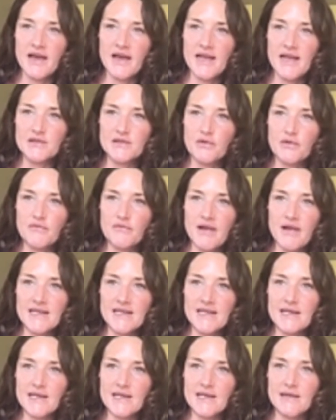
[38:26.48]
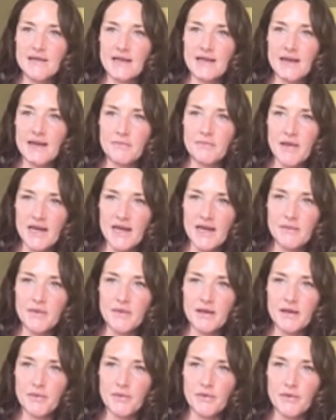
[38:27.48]
that is already in many
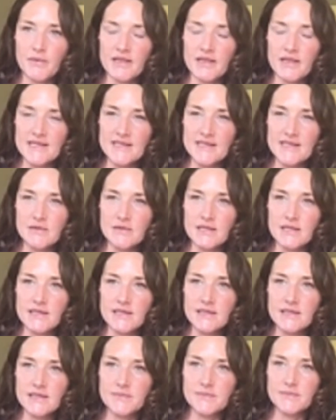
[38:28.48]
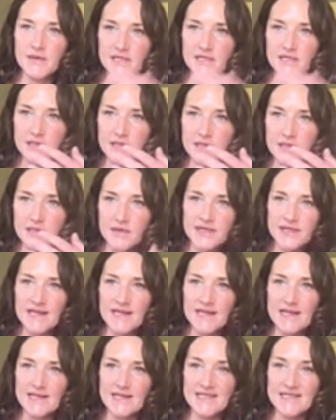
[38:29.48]
people with this illness, especially when it
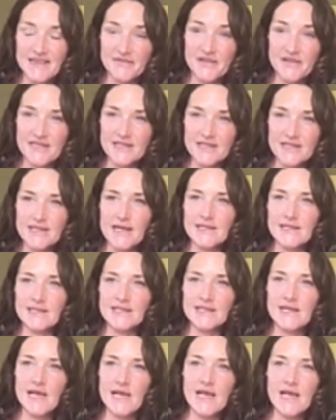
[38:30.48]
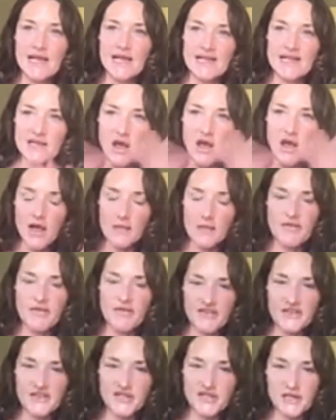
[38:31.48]
descends, if it descends, is hyper
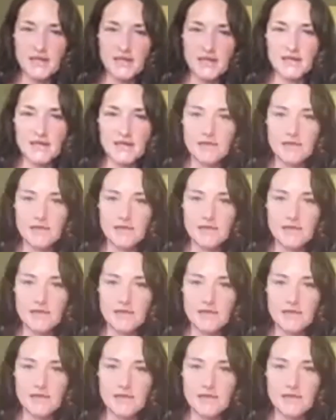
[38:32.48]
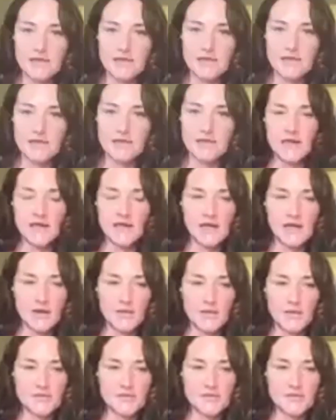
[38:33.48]
vigilant, right? You
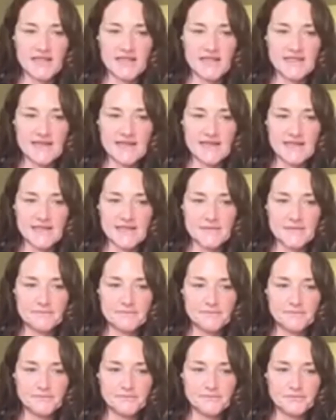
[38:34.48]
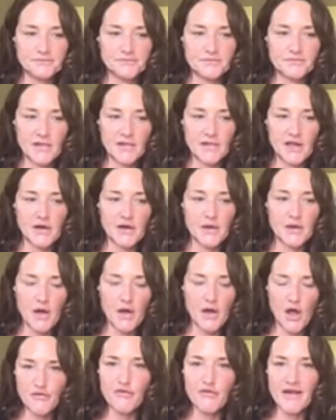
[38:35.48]
know, which means it's, you know,
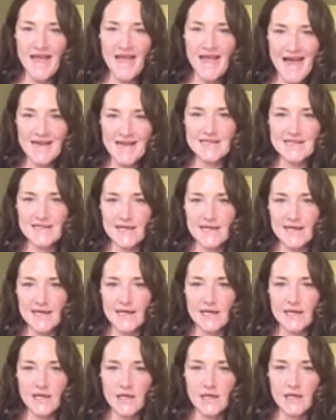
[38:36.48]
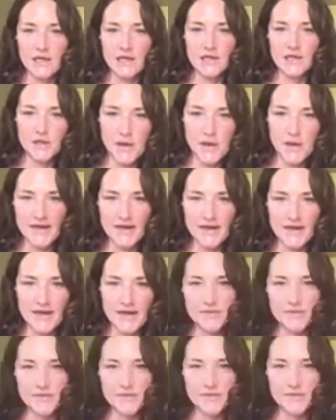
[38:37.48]
overreacting to any
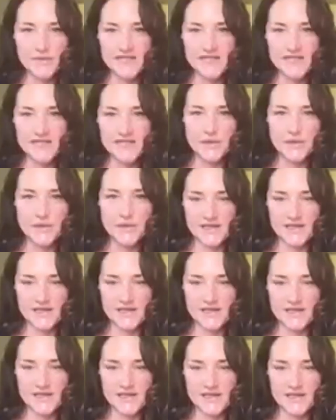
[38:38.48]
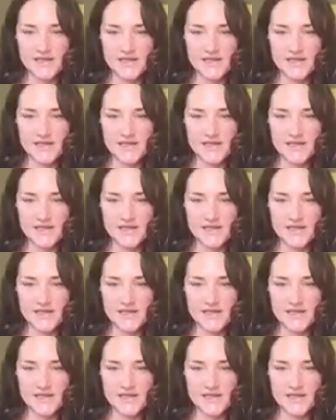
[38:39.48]
potential stimuli. I